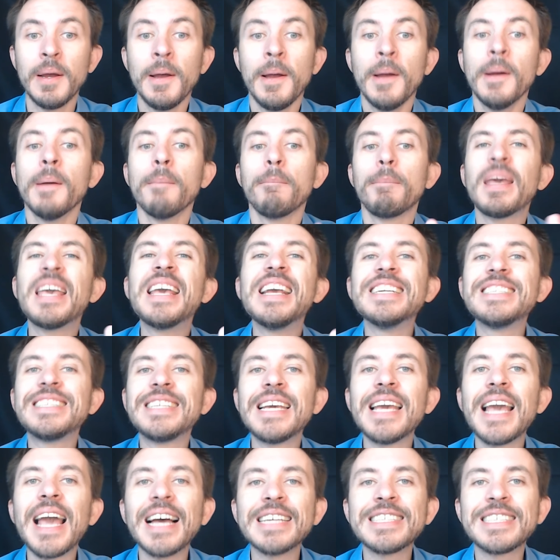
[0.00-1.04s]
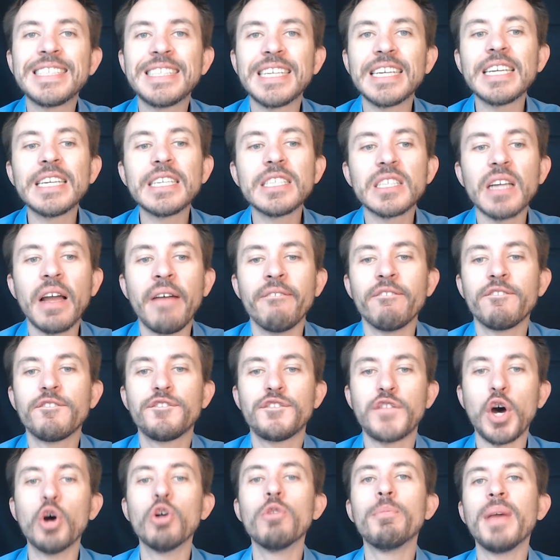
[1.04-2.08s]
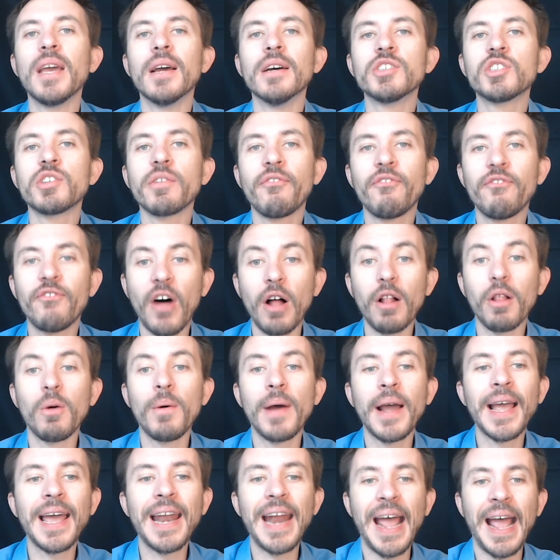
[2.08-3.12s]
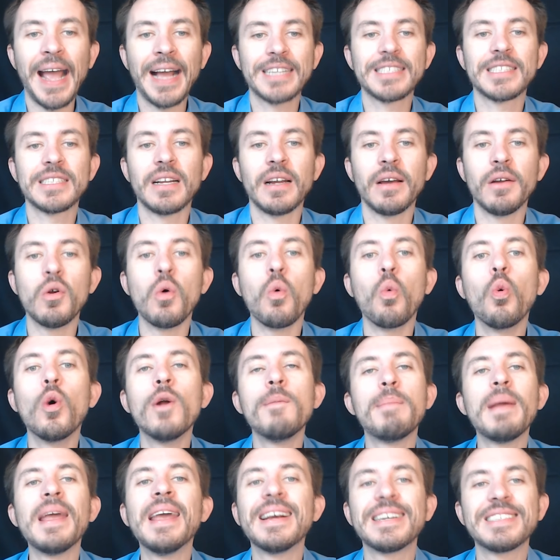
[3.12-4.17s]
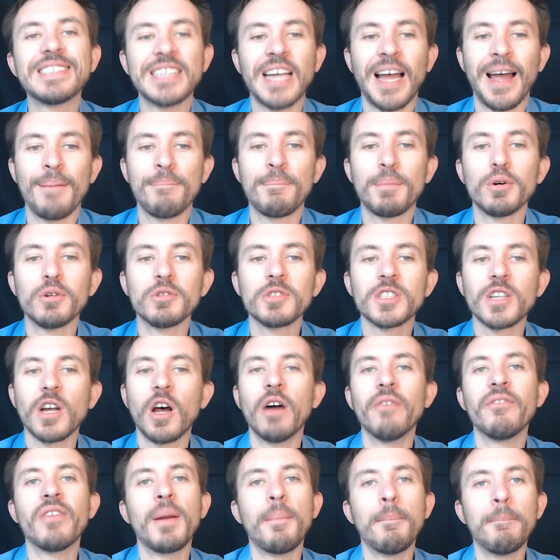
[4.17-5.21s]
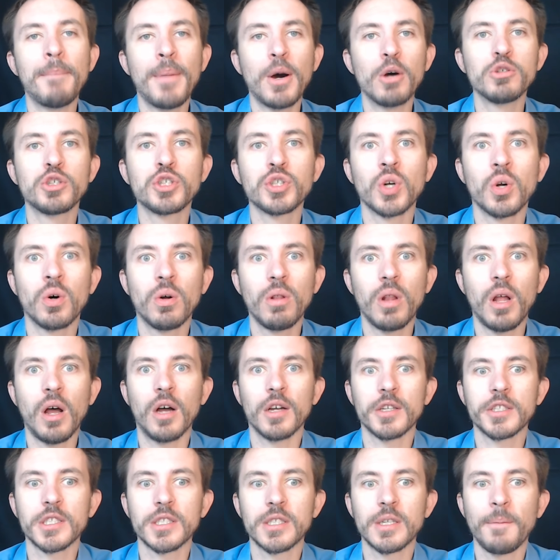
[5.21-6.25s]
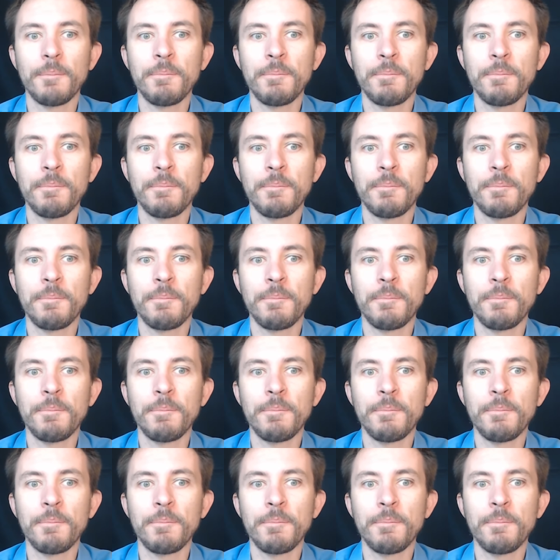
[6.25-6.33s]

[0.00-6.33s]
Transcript: PTSDs and phobias following an accident would be examples of an emotional loss.